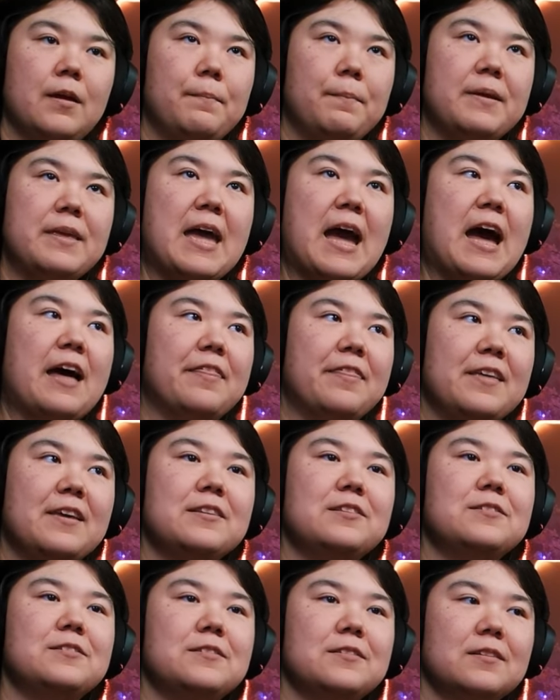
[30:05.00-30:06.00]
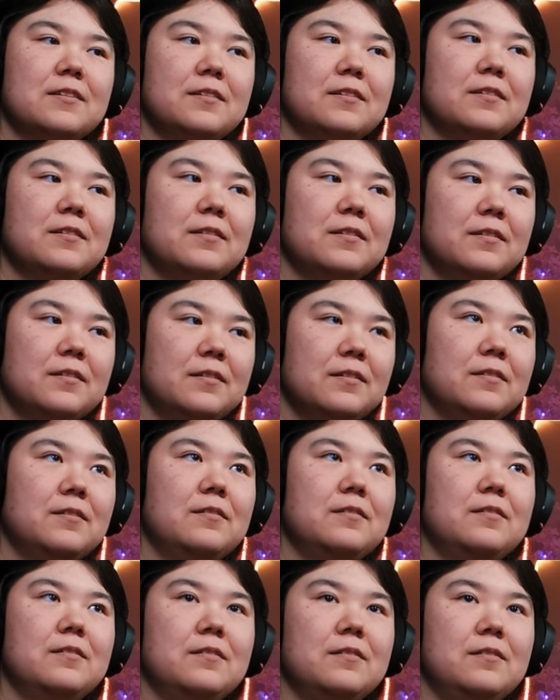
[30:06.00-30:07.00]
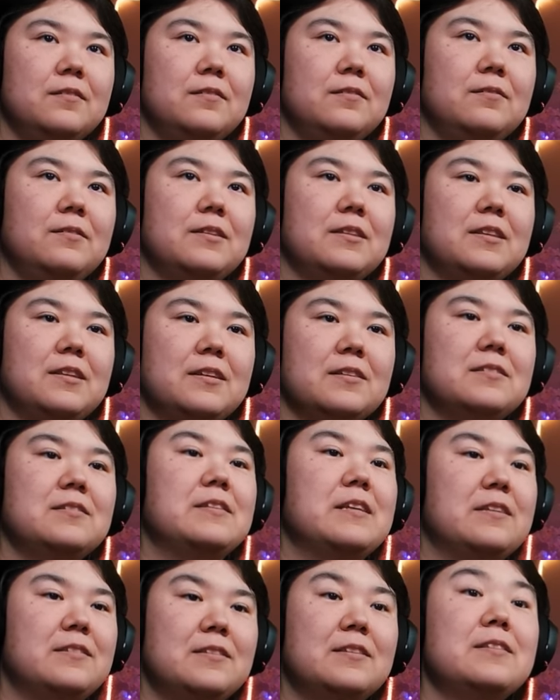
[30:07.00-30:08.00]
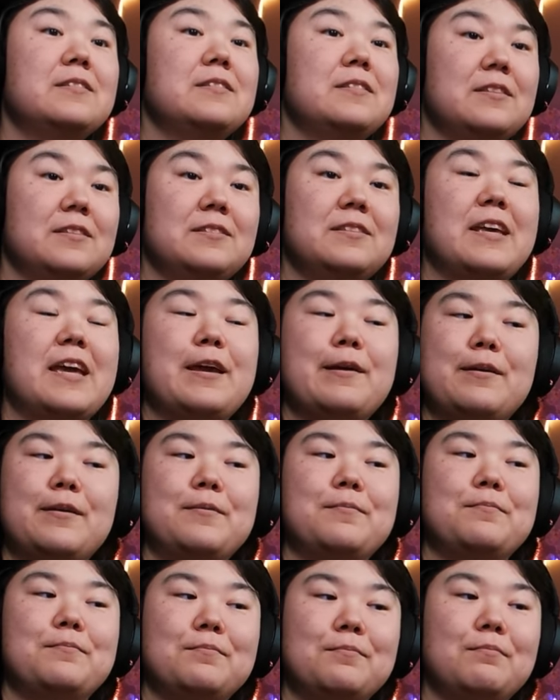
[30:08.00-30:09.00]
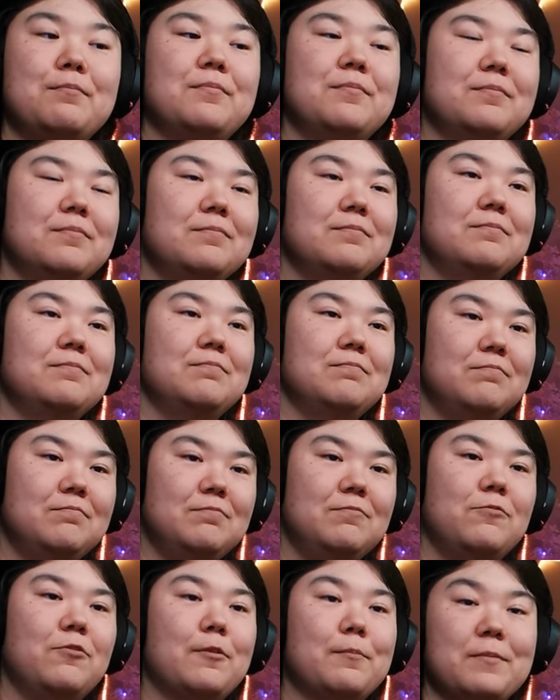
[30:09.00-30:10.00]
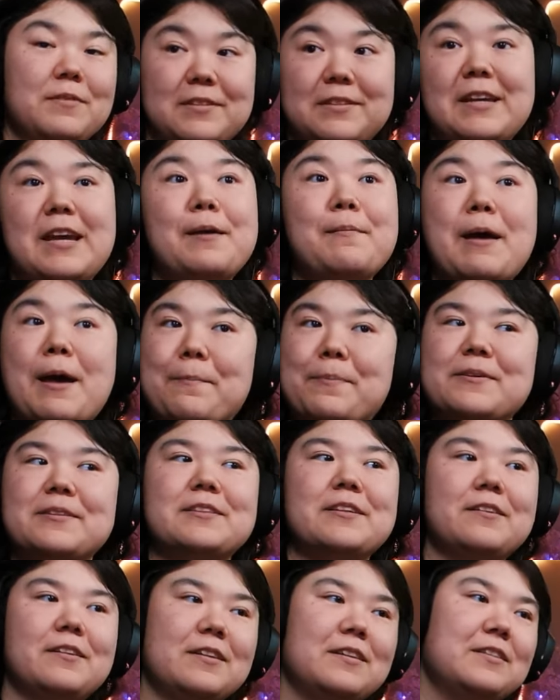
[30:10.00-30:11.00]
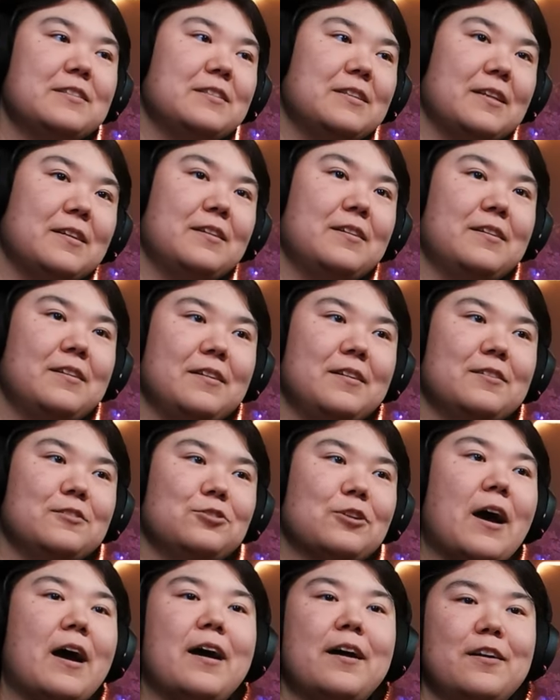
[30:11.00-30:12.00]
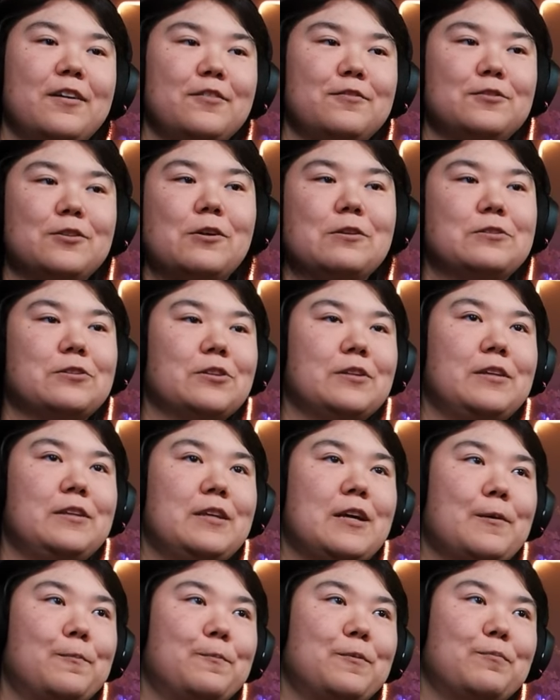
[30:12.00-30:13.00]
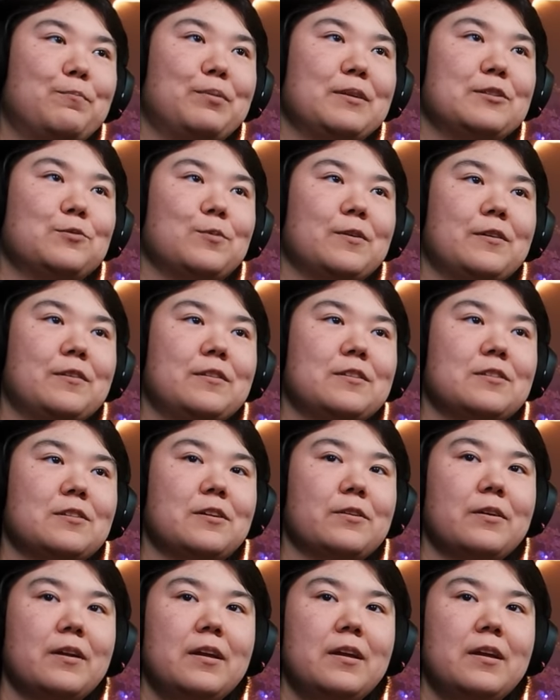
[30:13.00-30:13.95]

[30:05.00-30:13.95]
But yeah, this is the same, from the same episode as the shot of Souls looking up with Blitz wearing this cloak.